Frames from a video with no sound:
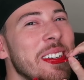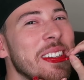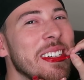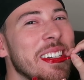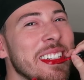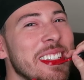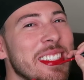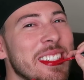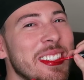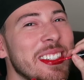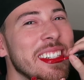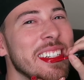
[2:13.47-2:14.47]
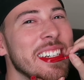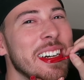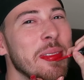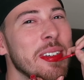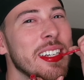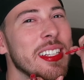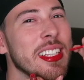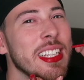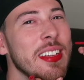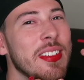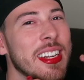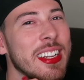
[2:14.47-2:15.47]
I regret this already. I'm gonna have to
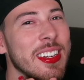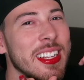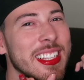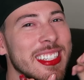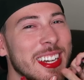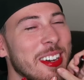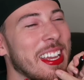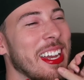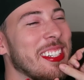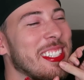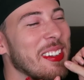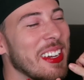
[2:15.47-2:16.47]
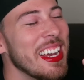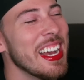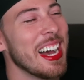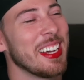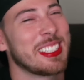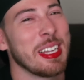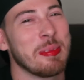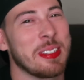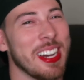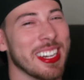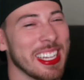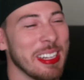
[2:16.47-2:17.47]
leave out of here. Stop okay, I'll stop, I'll stop
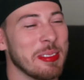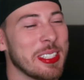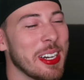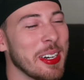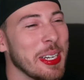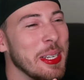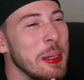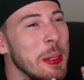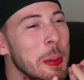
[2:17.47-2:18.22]
talking. I'm sorry.